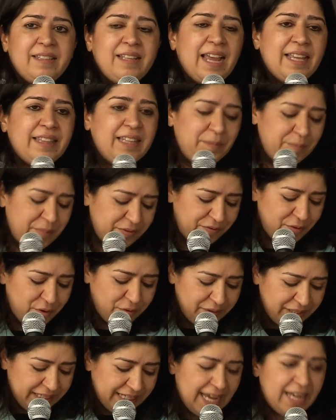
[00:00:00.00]
I think before
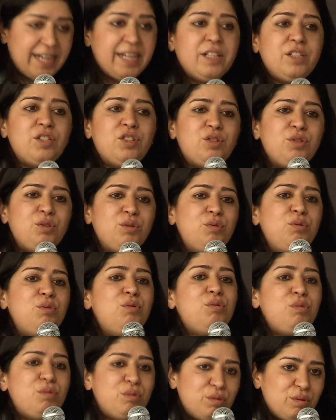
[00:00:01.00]
we get
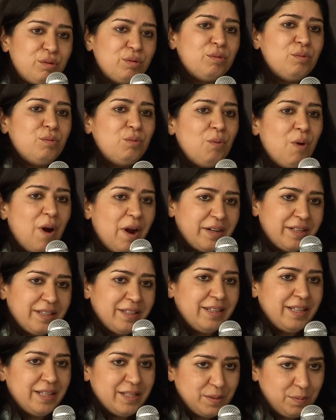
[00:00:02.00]
into what
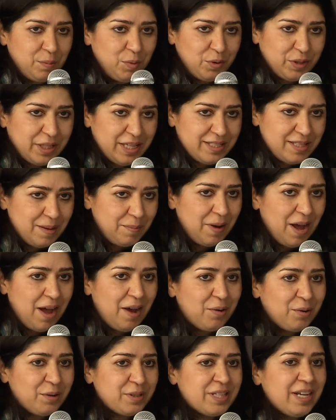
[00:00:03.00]
this book is
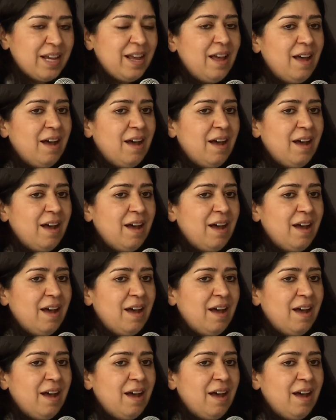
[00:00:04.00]
about,